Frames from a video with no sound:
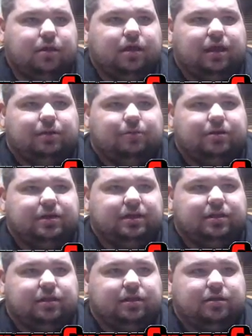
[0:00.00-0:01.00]
And I want to get
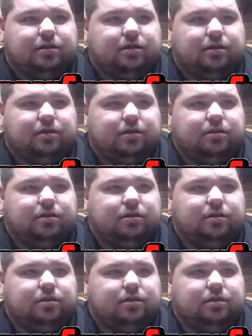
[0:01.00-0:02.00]
the
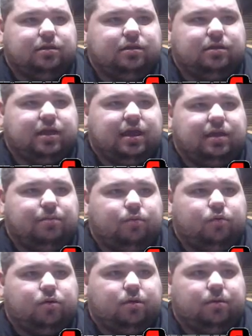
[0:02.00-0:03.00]
Game
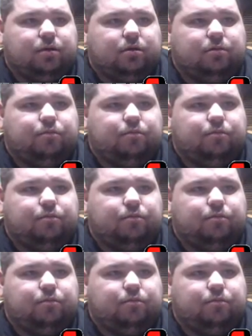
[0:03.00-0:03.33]
Boy